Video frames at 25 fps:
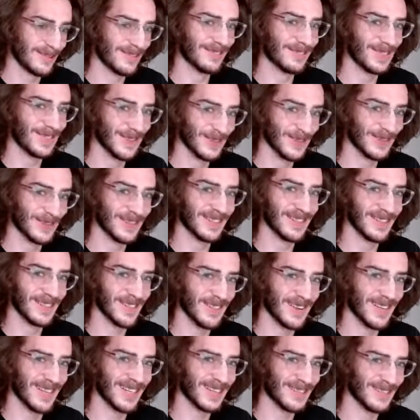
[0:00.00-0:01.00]
People can go
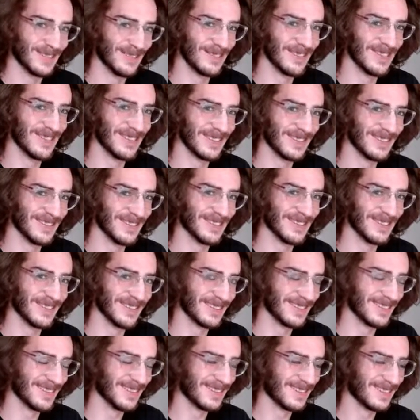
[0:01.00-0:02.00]
watch my videos and
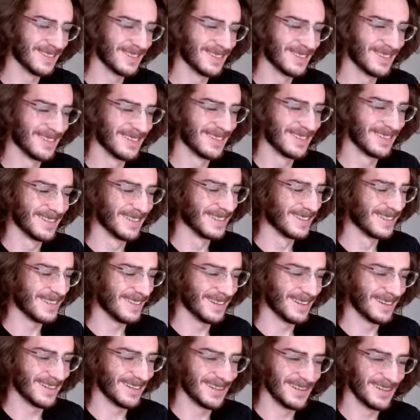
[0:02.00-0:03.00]

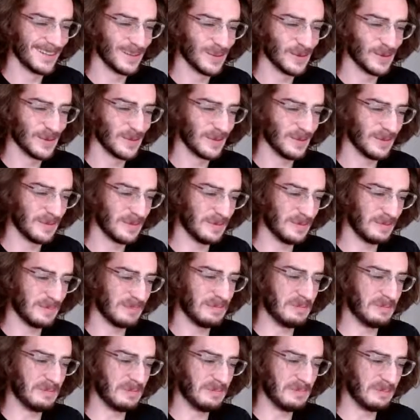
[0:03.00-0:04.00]
I don't
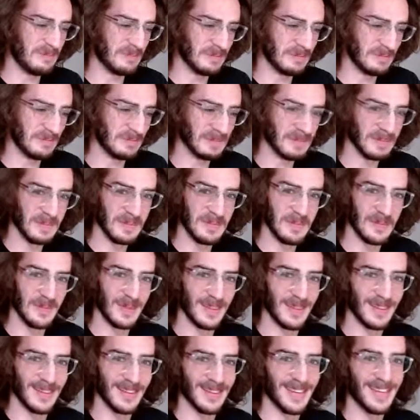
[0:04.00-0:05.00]
know,
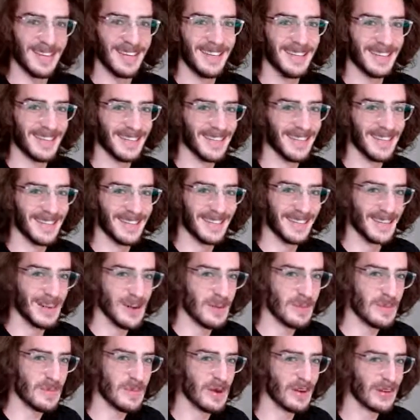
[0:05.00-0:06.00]
get an
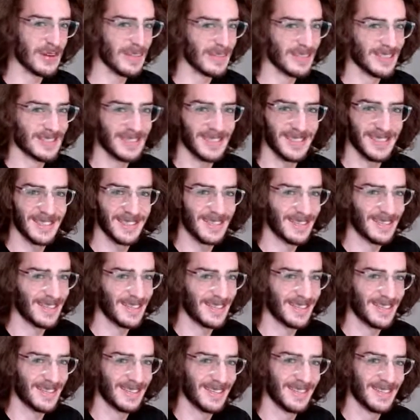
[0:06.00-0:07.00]
unpolished
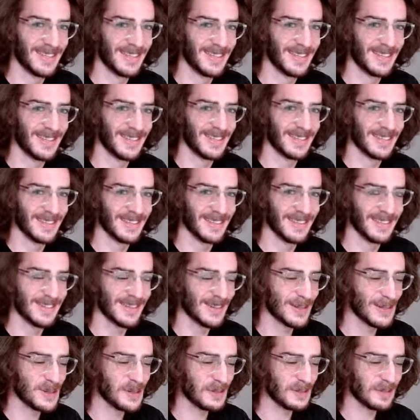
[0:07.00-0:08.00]

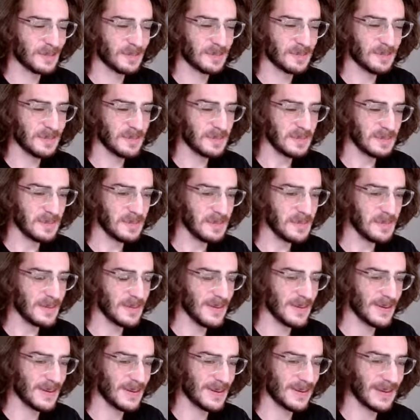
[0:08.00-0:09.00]
look.
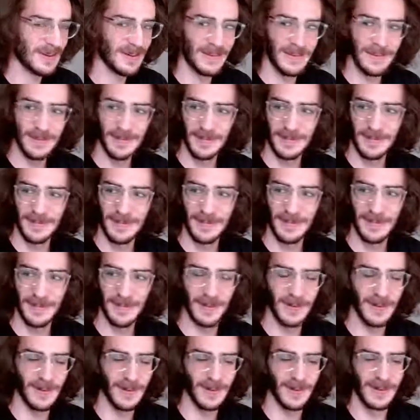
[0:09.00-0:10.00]
Um,
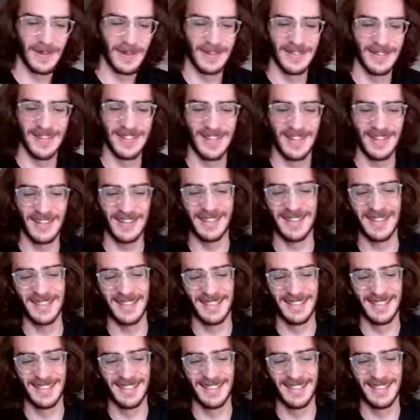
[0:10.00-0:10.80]
so,